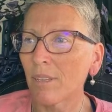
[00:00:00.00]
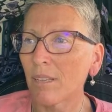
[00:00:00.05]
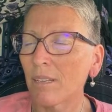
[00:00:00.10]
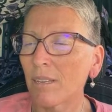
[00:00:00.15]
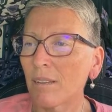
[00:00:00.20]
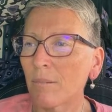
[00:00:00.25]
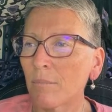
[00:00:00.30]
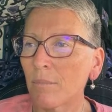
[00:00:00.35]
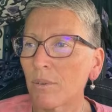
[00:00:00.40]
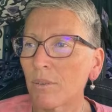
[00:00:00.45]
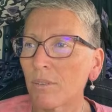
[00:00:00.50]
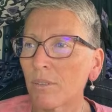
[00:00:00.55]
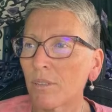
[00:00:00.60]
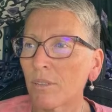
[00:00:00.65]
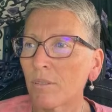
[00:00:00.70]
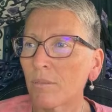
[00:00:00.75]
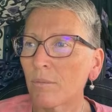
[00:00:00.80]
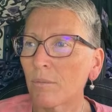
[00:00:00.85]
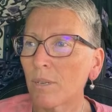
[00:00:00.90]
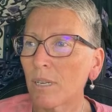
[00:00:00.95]
number
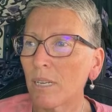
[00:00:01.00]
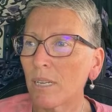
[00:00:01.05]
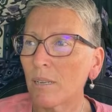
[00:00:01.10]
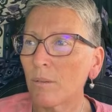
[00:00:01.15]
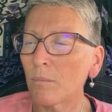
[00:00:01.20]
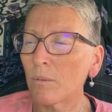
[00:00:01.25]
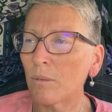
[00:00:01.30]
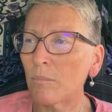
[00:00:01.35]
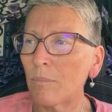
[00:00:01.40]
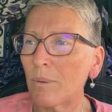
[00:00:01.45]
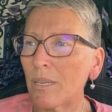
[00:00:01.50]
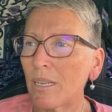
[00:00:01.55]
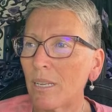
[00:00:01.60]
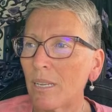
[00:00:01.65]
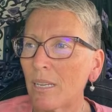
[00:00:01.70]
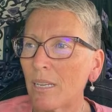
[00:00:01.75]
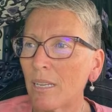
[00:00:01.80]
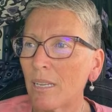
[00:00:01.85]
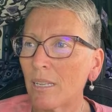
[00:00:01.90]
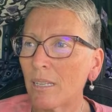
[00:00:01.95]
3 would
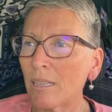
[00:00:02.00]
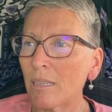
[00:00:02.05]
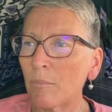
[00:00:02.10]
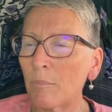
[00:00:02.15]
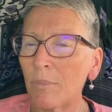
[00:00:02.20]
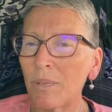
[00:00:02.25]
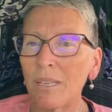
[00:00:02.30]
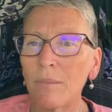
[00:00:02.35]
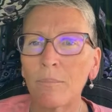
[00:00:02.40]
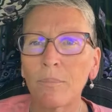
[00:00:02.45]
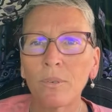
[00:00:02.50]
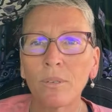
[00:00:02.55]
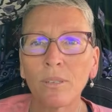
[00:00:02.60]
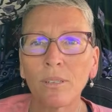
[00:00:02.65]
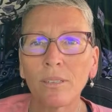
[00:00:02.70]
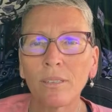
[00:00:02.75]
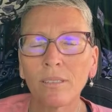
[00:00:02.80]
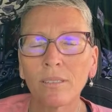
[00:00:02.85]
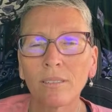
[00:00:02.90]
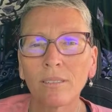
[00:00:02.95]
be the
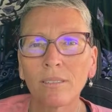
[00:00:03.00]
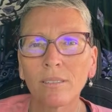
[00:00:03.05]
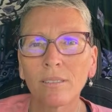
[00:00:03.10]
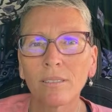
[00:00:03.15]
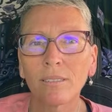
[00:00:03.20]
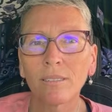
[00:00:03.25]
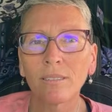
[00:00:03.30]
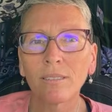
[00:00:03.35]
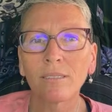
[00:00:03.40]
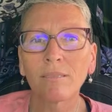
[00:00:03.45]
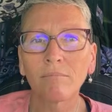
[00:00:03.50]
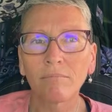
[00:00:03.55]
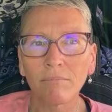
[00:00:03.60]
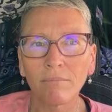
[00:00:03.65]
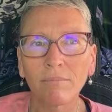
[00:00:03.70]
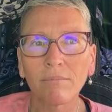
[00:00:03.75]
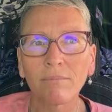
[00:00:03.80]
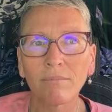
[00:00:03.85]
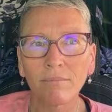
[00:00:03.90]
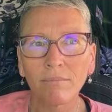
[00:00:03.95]
people
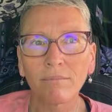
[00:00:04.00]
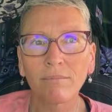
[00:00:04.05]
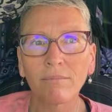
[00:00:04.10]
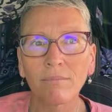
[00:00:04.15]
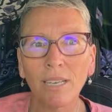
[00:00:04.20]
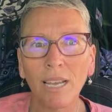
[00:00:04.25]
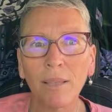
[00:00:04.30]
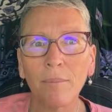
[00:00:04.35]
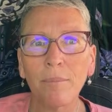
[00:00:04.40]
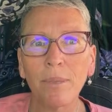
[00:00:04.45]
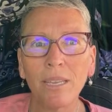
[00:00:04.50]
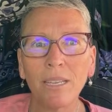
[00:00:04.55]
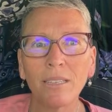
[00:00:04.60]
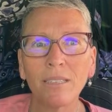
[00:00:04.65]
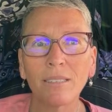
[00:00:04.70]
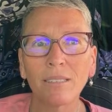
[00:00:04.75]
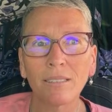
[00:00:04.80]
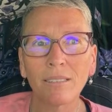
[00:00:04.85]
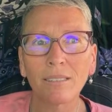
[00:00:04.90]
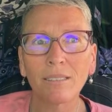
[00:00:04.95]
I meet.
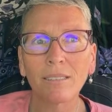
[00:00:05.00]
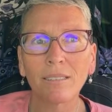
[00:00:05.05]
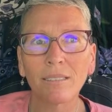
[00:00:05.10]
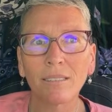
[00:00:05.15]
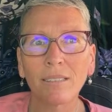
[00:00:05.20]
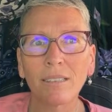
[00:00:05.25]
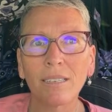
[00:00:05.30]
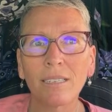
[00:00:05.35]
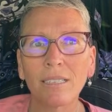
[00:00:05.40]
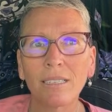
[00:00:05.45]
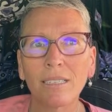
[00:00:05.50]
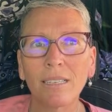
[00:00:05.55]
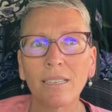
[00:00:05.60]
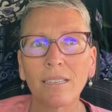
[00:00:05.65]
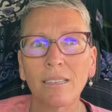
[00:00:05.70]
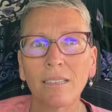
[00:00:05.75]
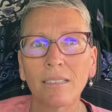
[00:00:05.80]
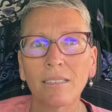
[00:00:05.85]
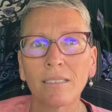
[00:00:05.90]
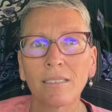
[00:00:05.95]
I'd say
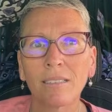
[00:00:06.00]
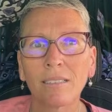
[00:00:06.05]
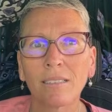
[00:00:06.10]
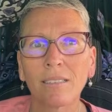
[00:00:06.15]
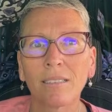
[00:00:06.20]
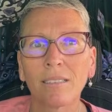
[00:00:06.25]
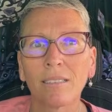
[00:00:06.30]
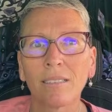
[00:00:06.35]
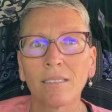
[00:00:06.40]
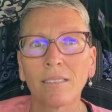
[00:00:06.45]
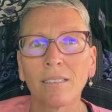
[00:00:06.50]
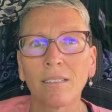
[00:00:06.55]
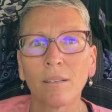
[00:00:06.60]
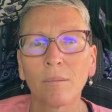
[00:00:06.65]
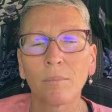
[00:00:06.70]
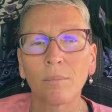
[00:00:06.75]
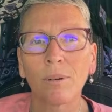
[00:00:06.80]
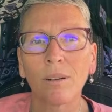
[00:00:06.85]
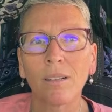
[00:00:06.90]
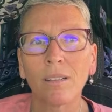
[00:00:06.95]
that's
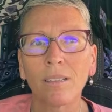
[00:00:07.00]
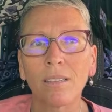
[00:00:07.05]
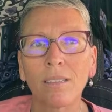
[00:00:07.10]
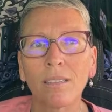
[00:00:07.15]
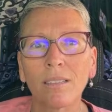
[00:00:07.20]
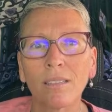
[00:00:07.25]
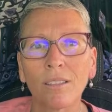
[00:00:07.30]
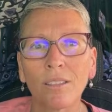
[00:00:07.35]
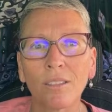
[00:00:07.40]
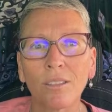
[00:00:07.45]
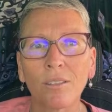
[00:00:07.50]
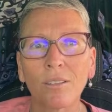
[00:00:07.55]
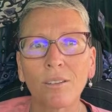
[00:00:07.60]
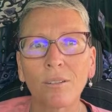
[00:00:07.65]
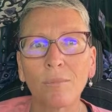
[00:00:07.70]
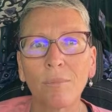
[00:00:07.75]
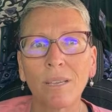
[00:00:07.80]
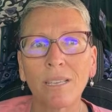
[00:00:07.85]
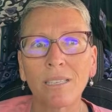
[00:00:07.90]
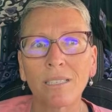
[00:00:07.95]
probably the
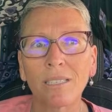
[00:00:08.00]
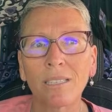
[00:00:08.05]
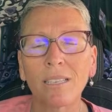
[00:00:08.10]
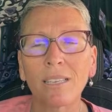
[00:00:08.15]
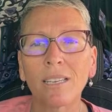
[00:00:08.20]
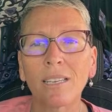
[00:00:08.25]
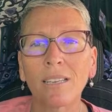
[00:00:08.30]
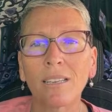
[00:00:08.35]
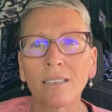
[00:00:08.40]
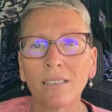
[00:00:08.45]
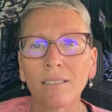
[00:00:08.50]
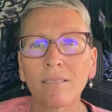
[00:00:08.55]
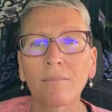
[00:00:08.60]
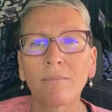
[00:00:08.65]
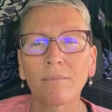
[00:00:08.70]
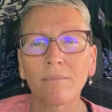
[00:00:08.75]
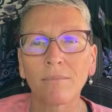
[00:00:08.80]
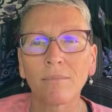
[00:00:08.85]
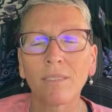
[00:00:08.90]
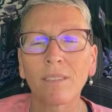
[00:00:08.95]
third best thing
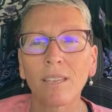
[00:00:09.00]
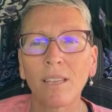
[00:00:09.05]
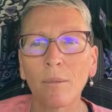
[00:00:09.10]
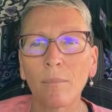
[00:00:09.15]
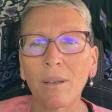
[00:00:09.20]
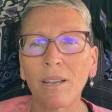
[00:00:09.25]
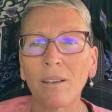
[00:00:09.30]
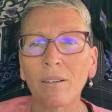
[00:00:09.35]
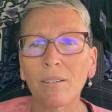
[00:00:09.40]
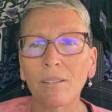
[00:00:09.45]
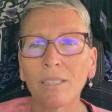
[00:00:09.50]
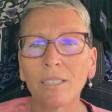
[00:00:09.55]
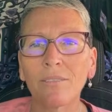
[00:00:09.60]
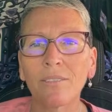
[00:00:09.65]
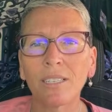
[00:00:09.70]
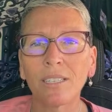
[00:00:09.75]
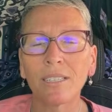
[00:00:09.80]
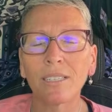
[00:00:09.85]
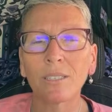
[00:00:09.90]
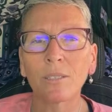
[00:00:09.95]
about
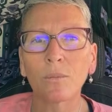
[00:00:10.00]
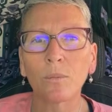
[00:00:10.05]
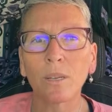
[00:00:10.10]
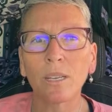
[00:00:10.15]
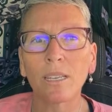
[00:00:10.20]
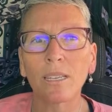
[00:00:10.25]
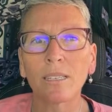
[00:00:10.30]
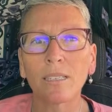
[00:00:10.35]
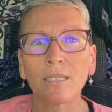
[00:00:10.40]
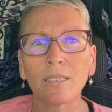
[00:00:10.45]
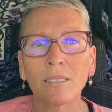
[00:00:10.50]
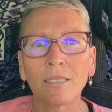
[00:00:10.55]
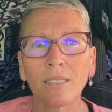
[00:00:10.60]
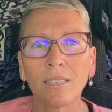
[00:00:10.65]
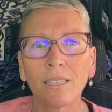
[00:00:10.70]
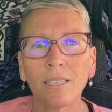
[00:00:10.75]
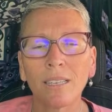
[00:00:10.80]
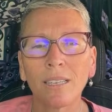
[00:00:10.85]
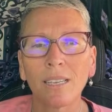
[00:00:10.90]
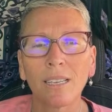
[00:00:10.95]
living this way, is
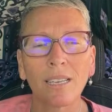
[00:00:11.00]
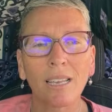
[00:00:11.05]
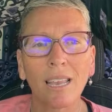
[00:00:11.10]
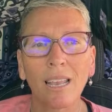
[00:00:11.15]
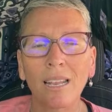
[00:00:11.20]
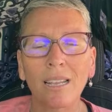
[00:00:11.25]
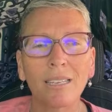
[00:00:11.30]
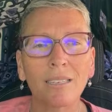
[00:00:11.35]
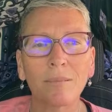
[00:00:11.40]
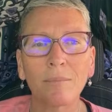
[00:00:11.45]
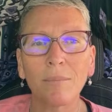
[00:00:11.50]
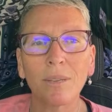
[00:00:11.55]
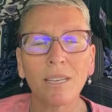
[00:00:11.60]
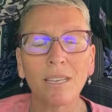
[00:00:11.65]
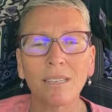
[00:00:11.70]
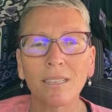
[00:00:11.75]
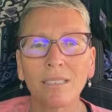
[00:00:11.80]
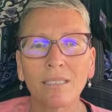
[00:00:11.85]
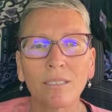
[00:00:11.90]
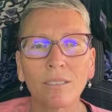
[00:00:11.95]
getting to
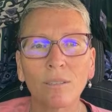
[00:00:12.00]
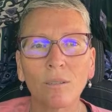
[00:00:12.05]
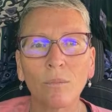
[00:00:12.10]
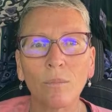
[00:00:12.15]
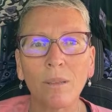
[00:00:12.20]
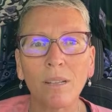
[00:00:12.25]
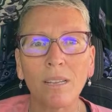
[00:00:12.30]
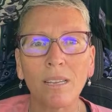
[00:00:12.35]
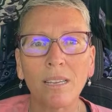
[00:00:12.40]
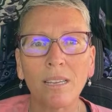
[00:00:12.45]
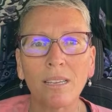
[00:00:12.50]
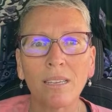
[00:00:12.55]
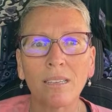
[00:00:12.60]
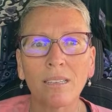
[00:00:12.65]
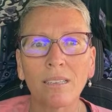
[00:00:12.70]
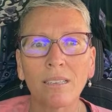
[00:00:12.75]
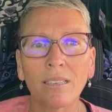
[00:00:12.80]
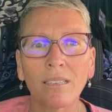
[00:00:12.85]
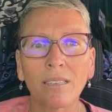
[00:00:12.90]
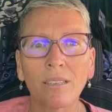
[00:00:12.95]
meet so many
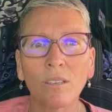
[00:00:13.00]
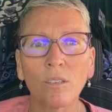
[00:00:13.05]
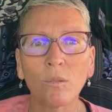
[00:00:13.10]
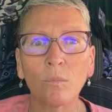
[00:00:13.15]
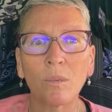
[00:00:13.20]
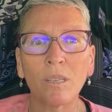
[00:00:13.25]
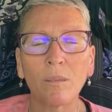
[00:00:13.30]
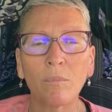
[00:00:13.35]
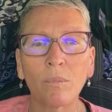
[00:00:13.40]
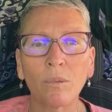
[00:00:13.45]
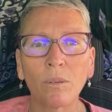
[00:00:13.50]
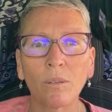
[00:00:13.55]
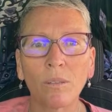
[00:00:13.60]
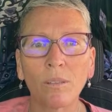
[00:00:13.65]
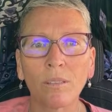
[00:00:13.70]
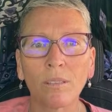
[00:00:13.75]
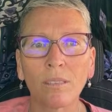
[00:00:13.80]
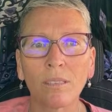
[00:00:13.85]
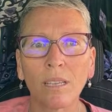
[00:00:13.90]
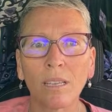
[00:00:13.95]
new
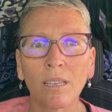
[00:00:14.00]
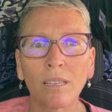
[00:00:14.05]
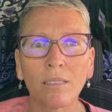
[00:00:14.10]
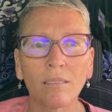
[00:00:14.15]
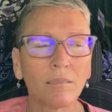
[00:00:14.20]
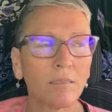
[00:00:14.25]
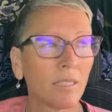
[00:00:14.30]
people that